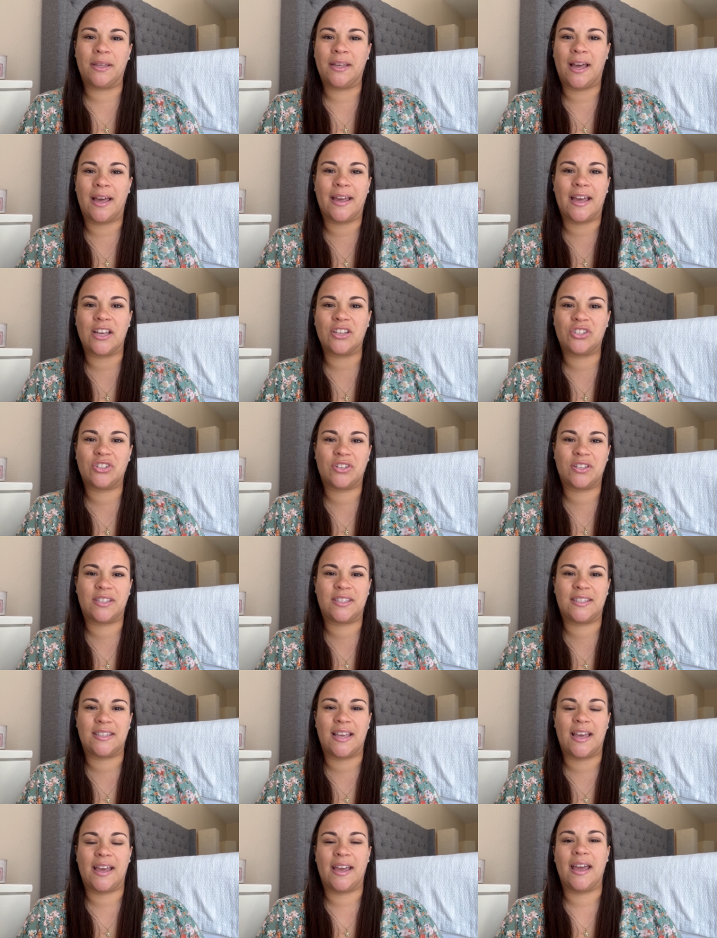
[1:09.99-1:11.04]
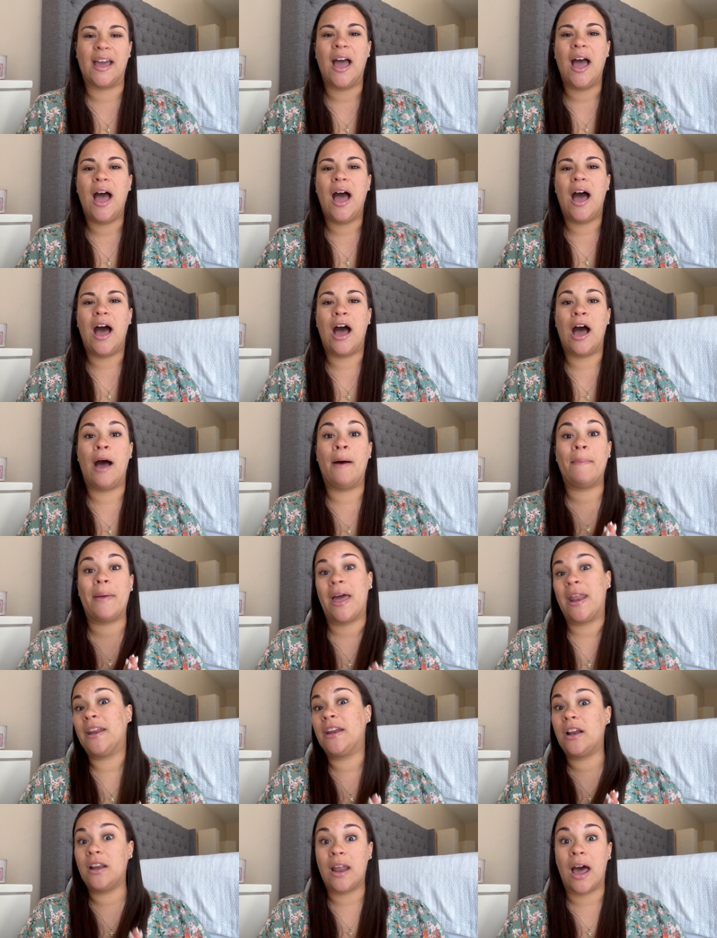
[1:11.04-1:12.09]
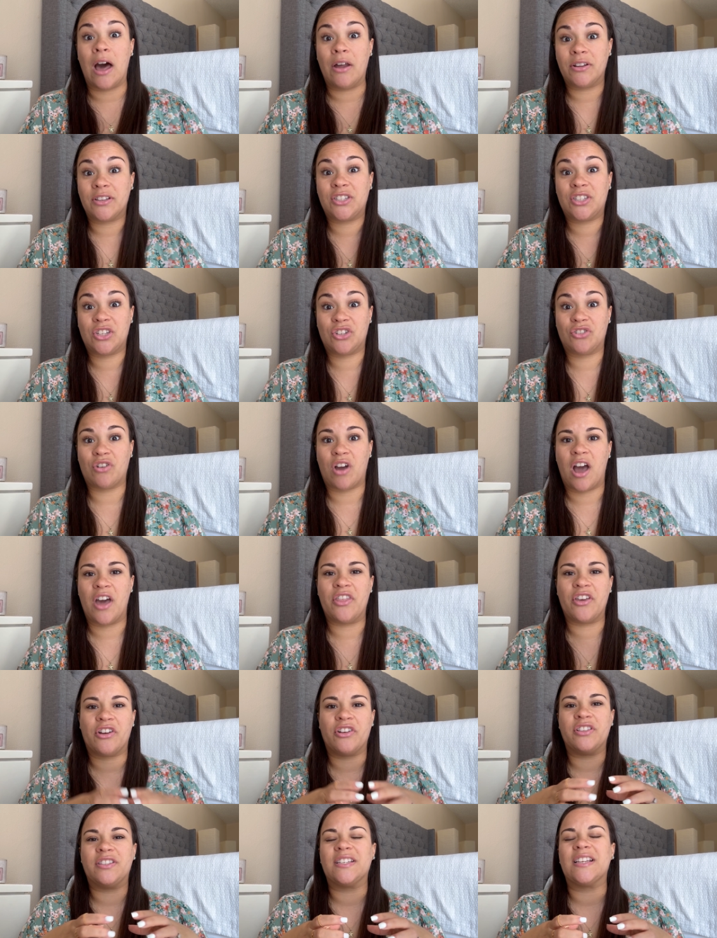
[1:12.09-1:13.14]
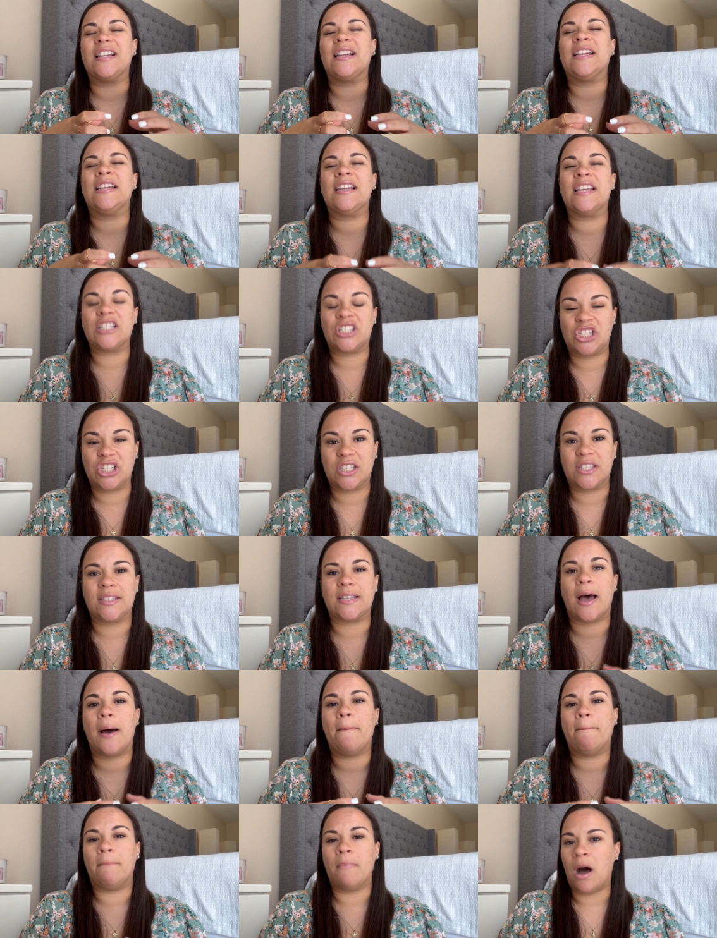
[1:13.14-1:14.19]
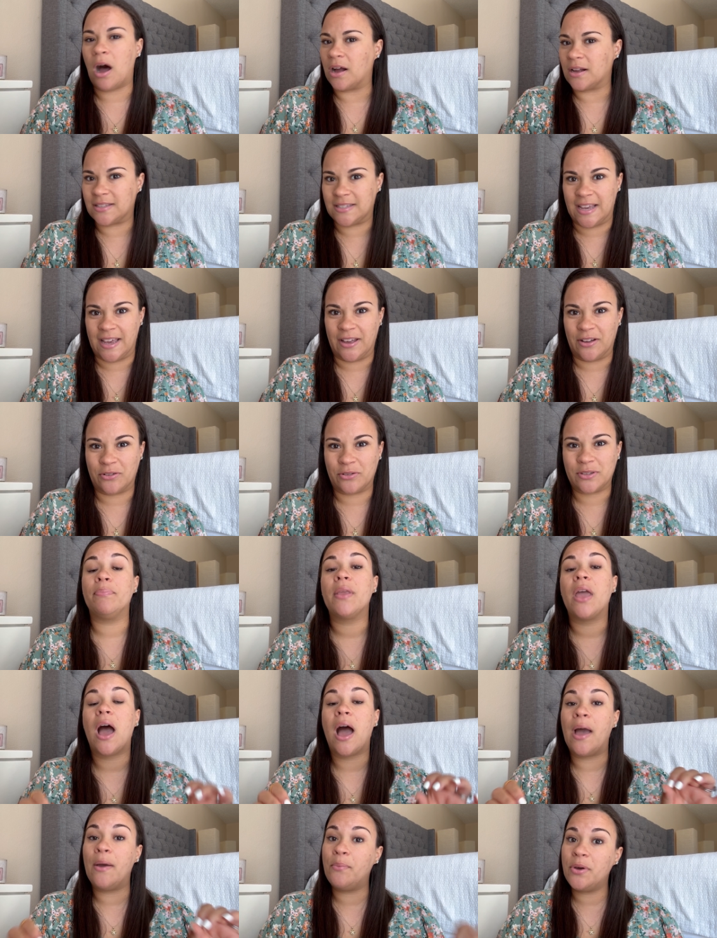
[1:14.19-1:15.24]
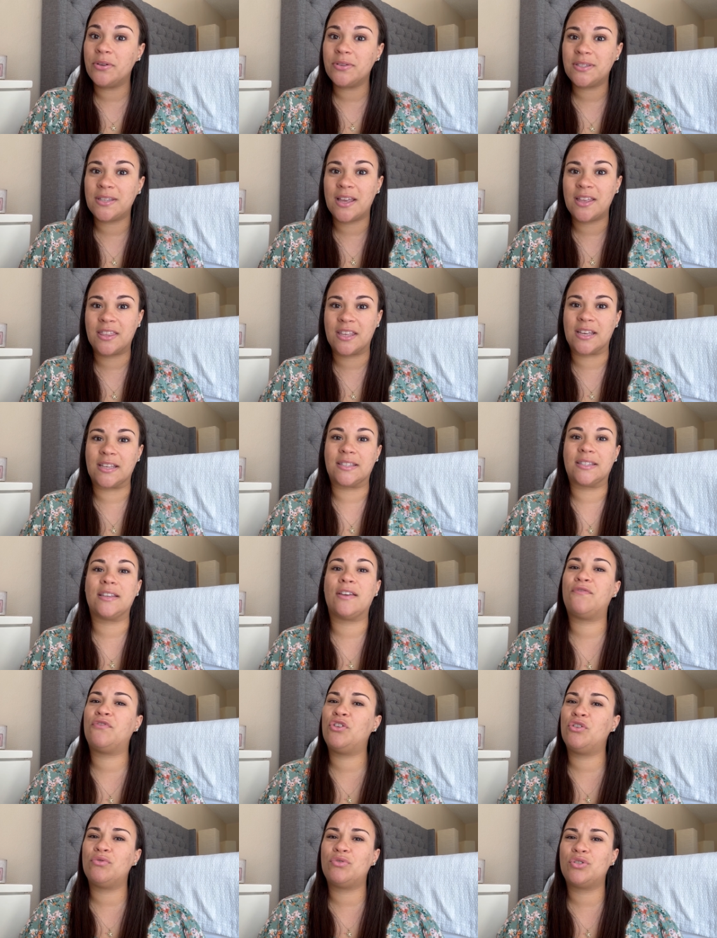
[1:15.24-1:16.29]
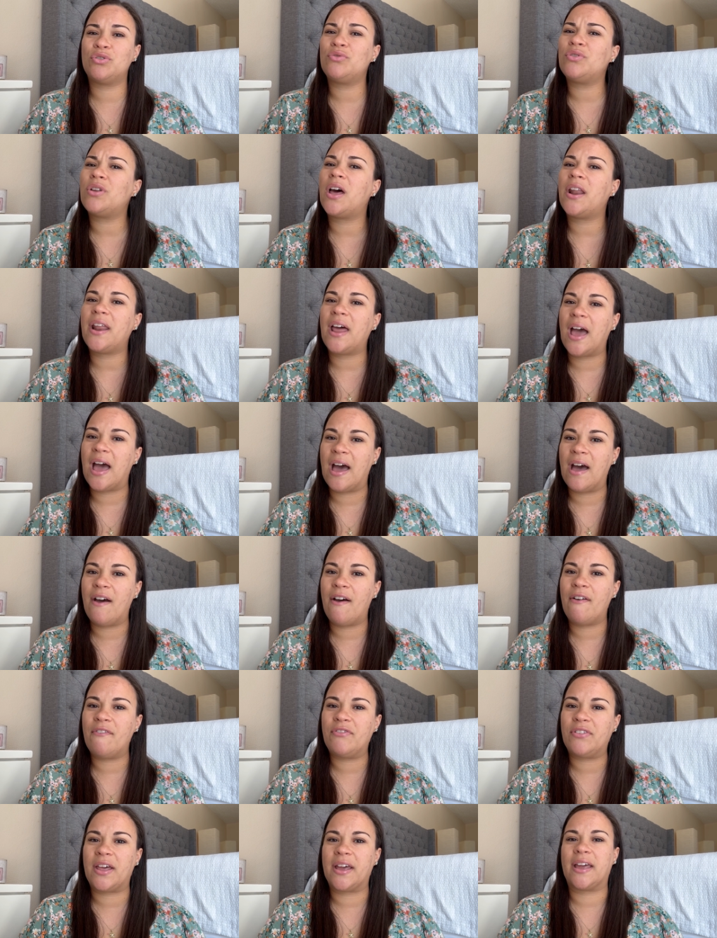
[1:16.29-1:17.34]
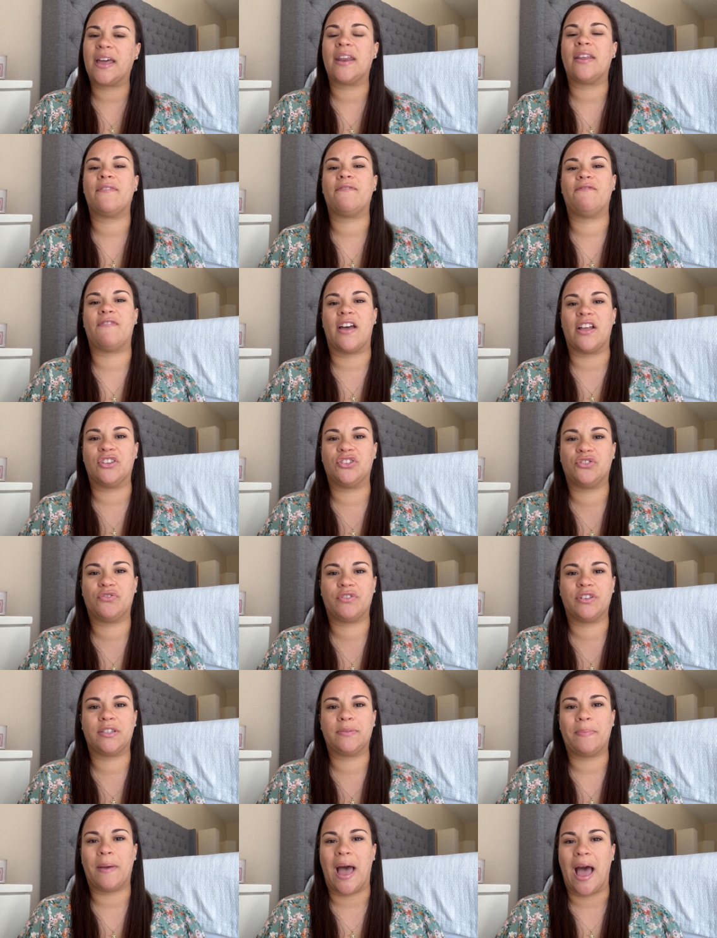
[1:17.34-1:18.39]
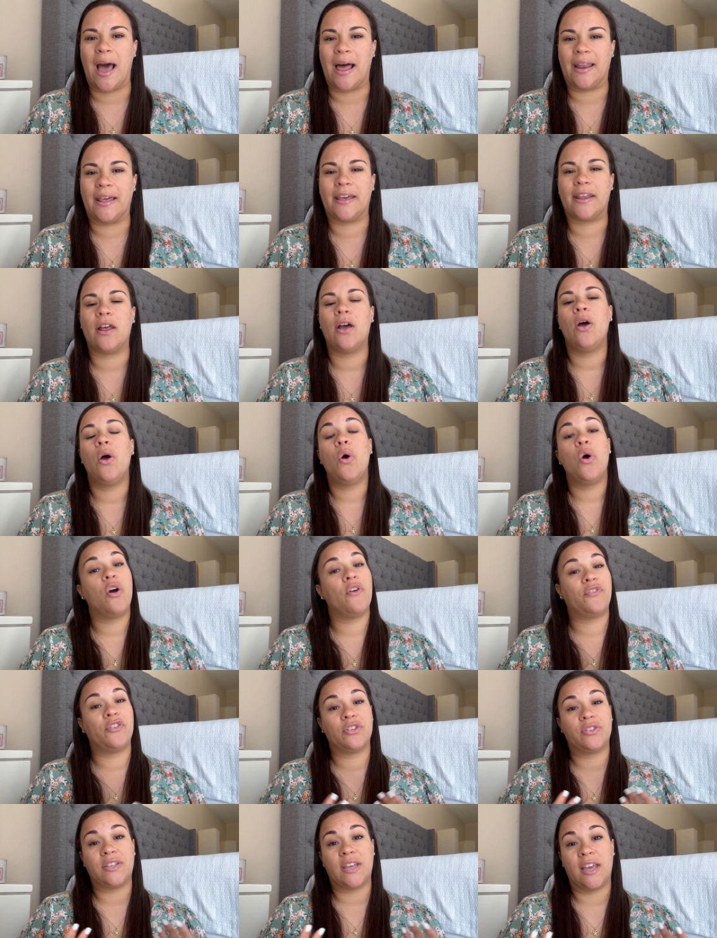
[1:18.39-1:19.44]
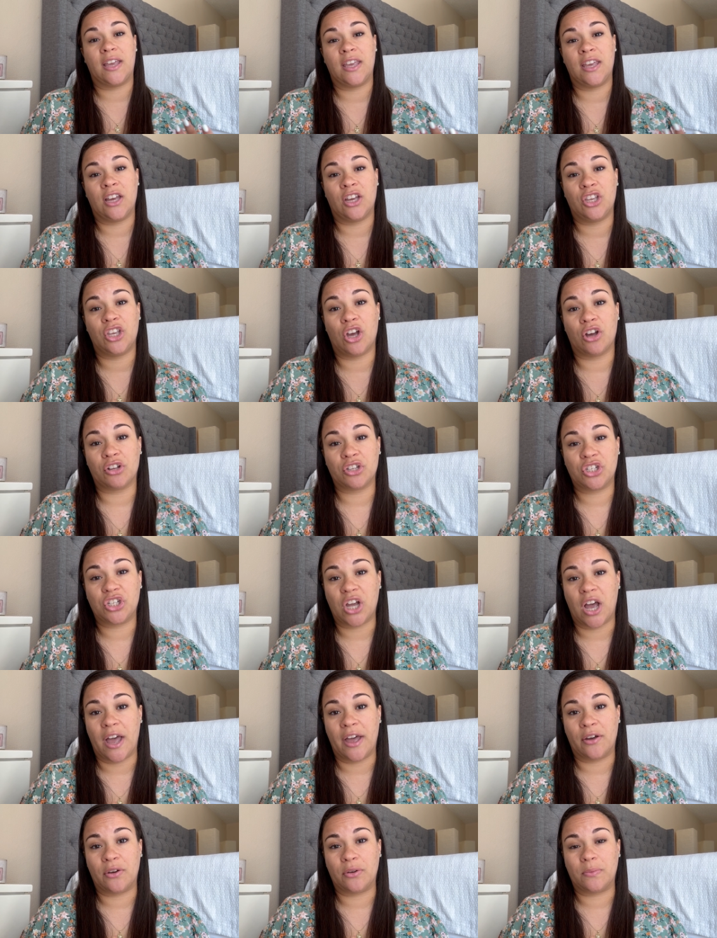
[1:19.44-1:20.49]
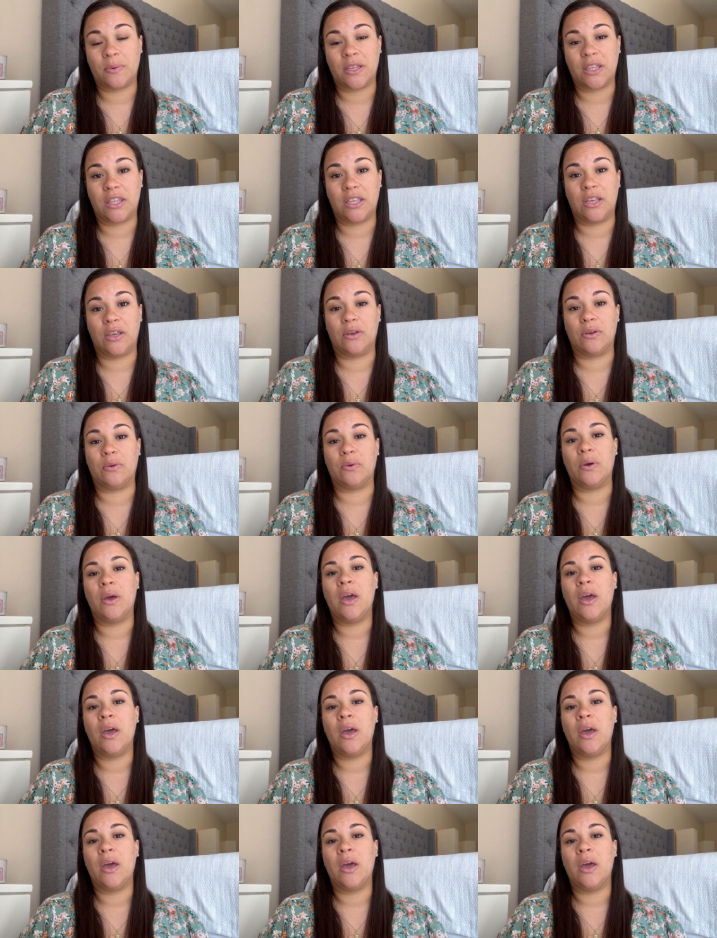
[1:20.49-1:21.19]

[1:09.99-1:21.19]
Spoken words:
I guess you could say, and it allowed us to try their delicious mocktails. I will say this, if you do not have like an adventurous palate, or if you're taking a young child with you,